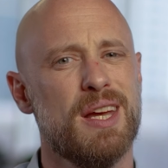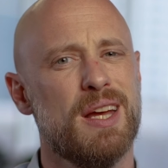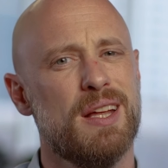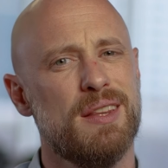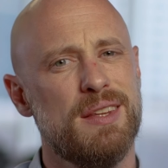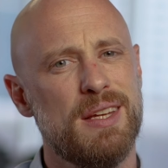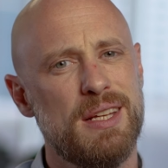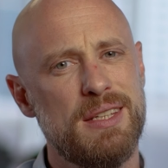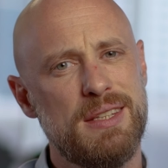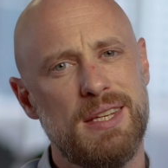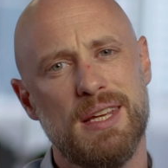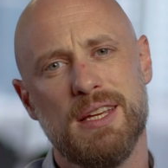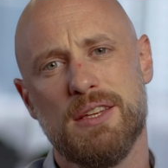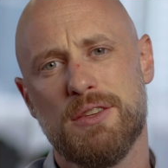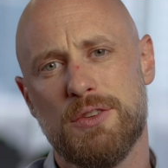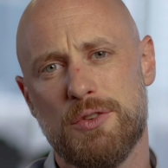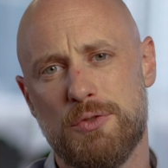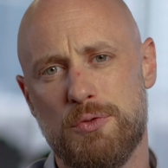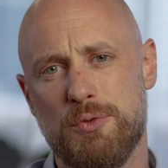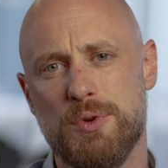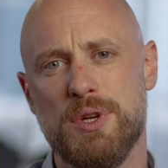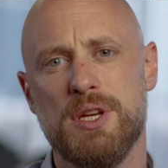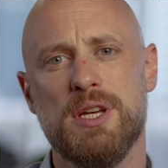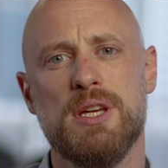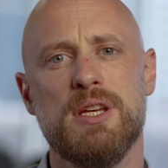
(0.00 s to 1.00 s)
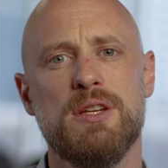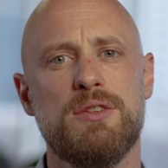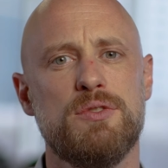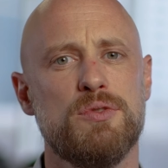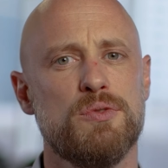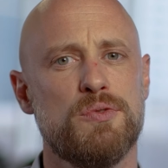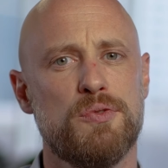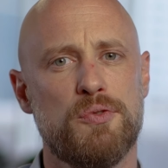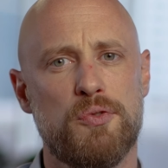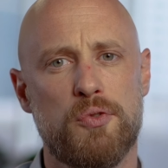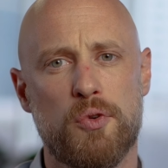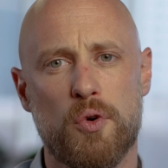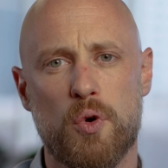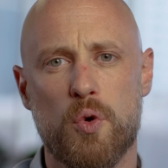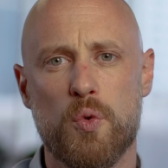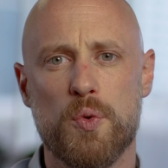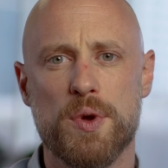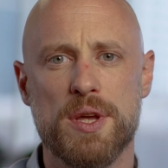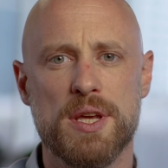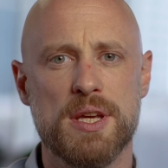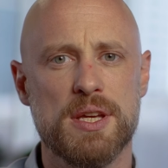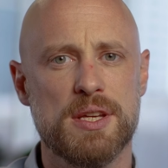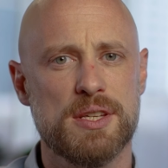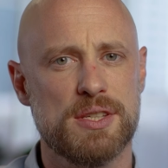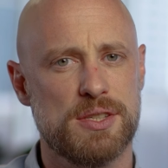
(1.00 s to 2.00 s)
they take 3 to 4
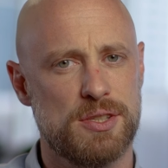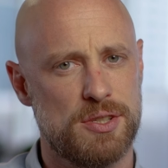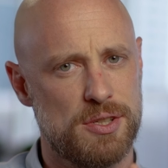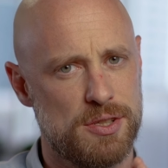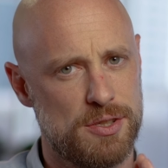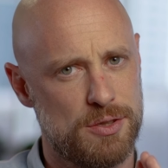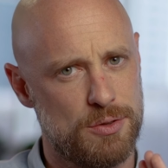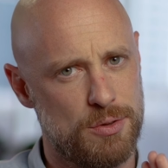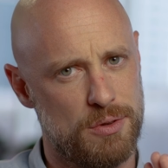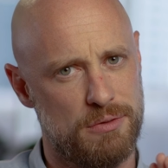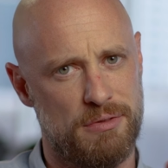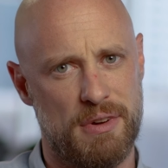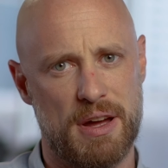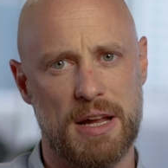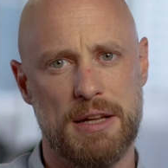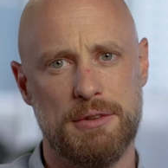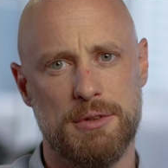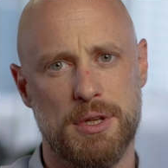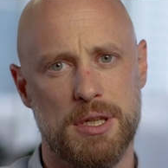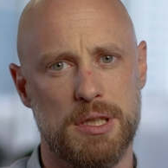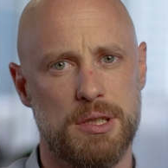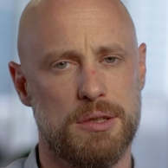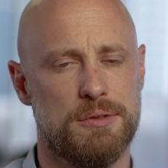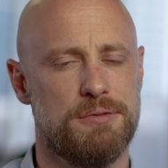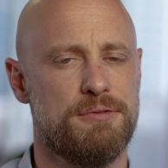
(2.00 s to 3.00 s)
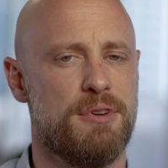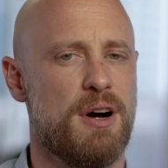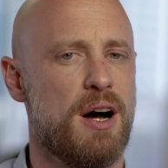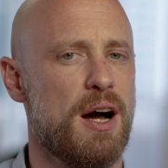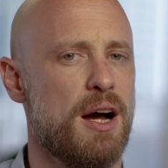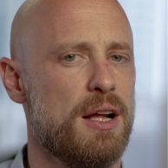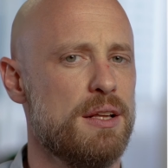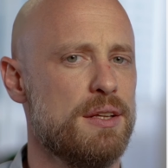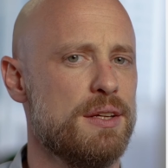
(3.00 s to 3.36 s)
weeks just to evaluate your file,